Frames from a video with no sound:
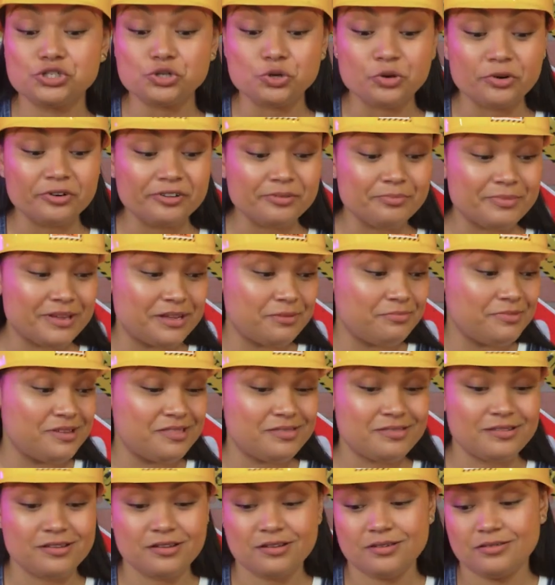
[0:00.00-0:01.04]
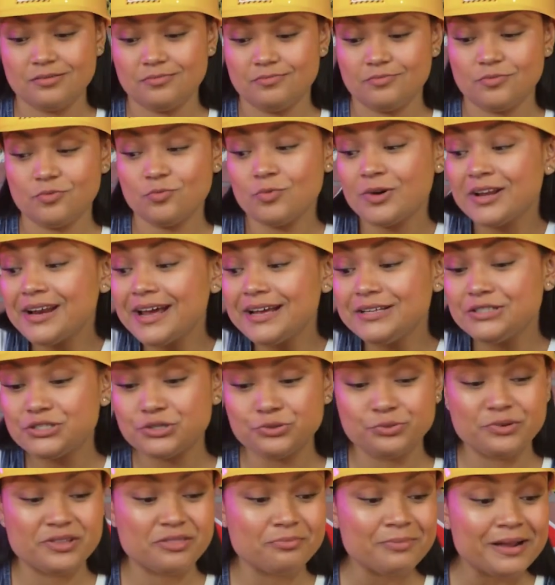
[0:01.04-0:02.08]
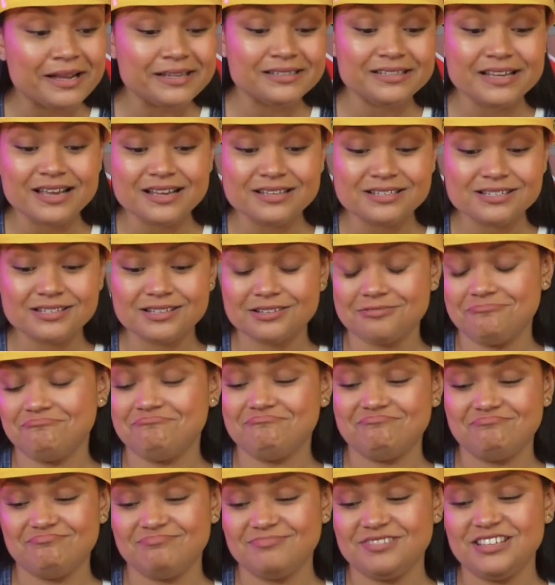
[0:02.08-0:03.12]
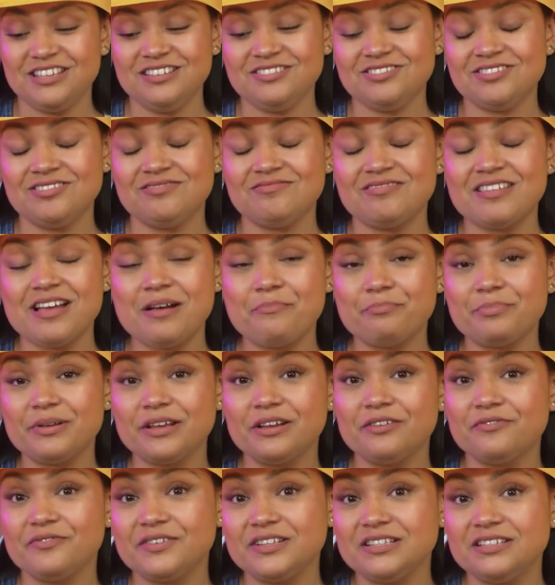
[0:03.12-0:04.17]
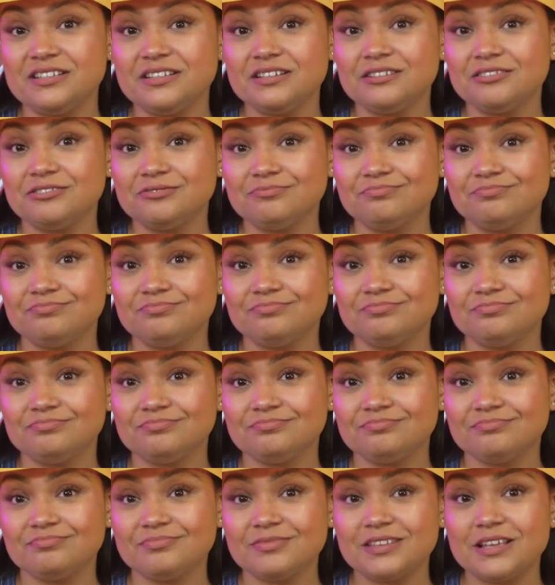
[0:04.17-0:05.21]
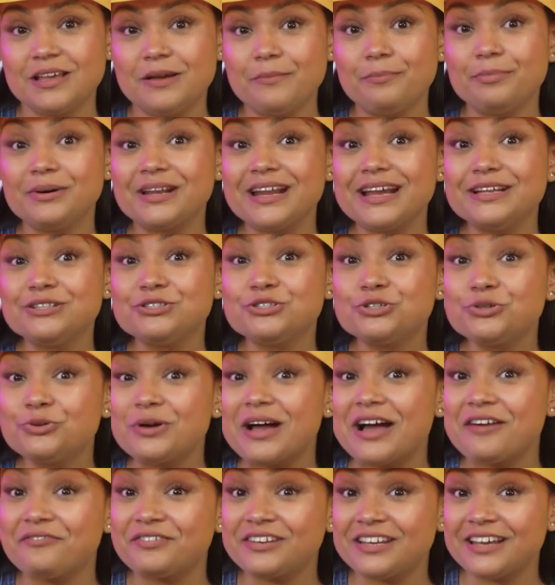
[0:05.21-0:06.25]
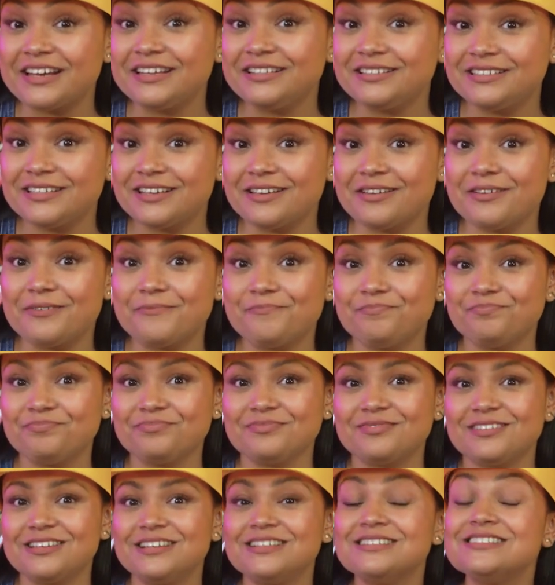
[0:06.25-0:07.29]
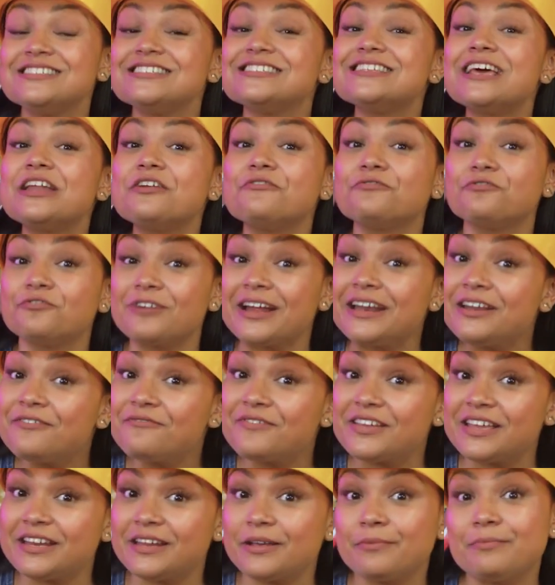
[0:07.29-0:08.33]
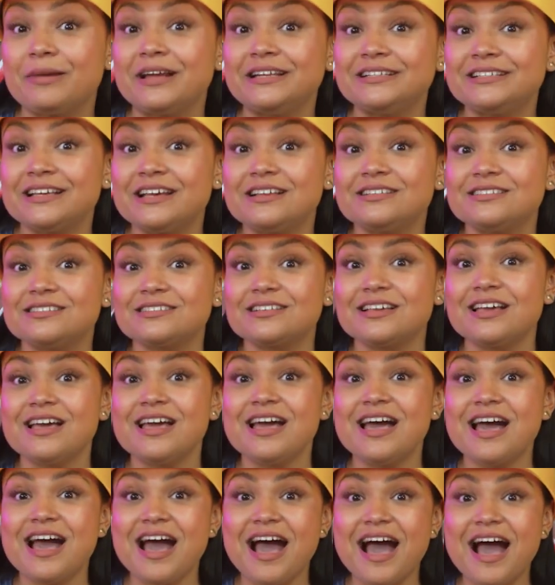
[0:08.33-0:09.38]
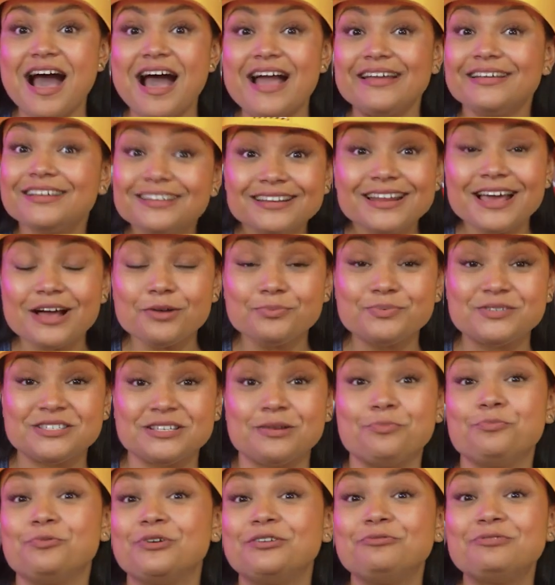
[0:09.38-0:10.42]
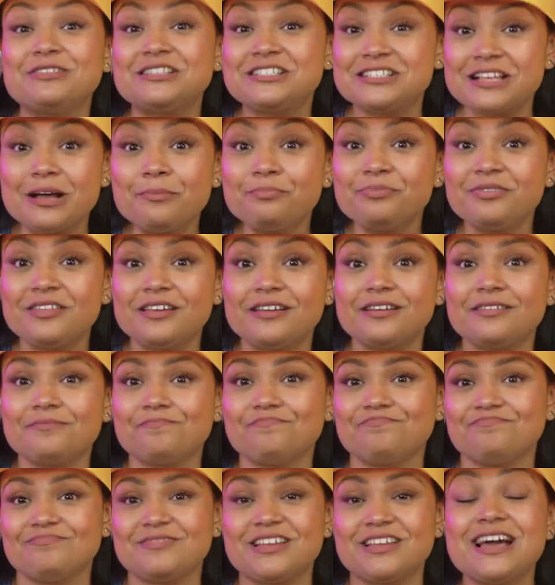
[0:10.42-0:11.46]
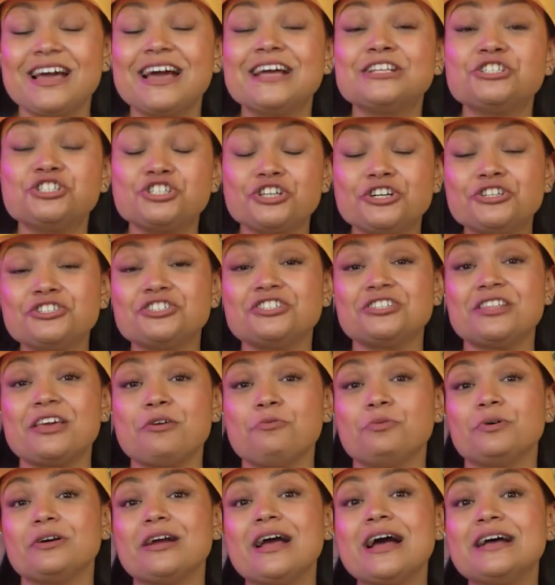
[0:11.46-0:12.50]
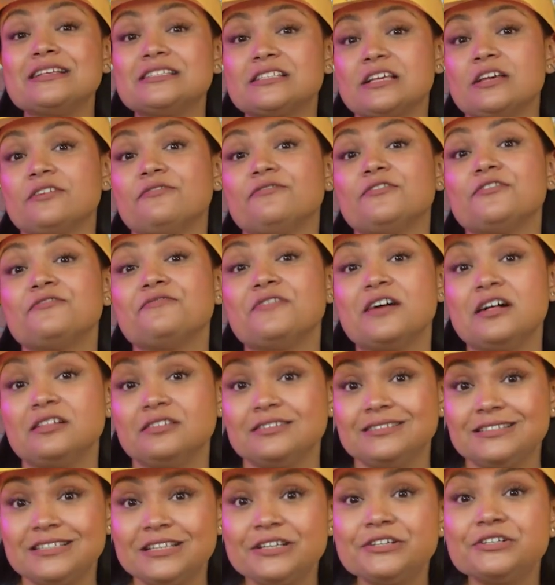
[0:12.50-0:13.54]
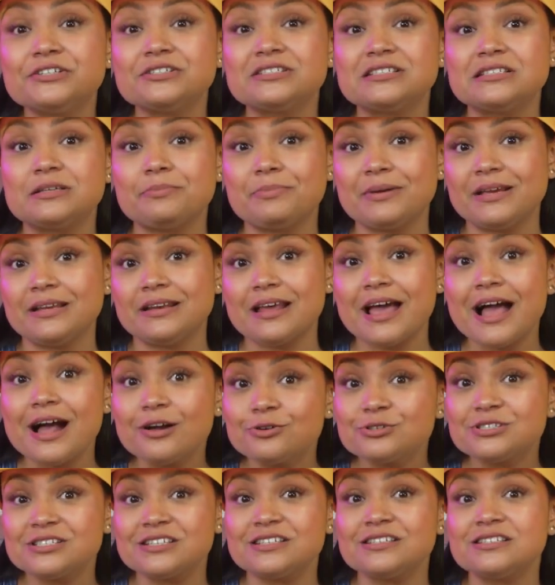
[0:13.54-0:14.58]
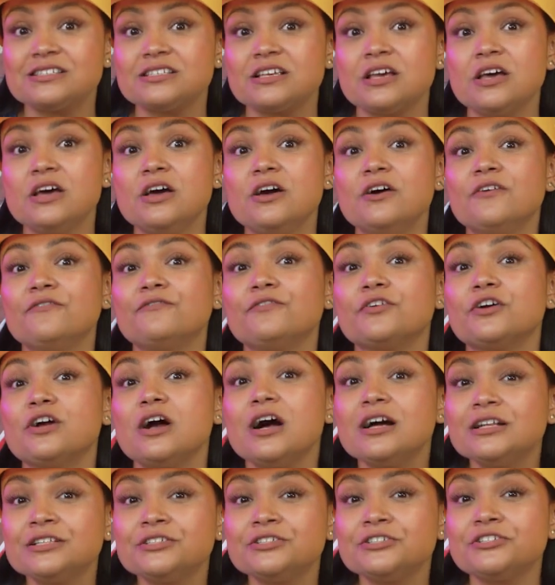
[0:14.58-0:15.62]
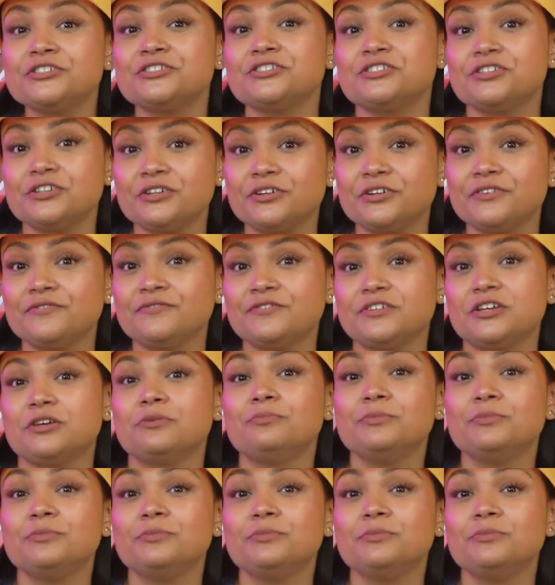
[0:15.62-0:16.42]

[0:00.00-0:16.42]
story made me think, what I do with my desk isn't that big of a deal. But I do have an idea. Instead of renovating my desk, I could help someone with something. At church, they were asking for volunteers to paint houses for underserved